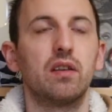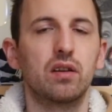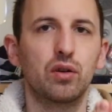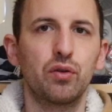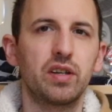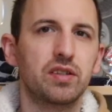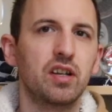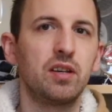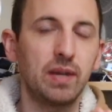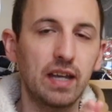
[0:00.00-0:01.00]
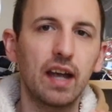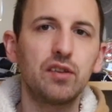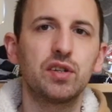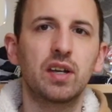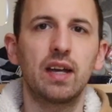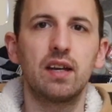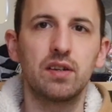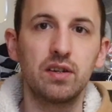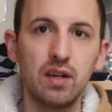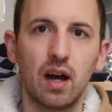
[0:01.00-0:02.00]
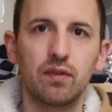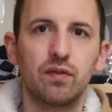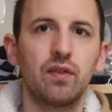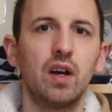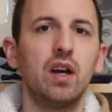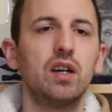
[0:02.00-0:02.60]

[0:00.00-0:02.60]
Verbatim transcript: that Chris can be educated enough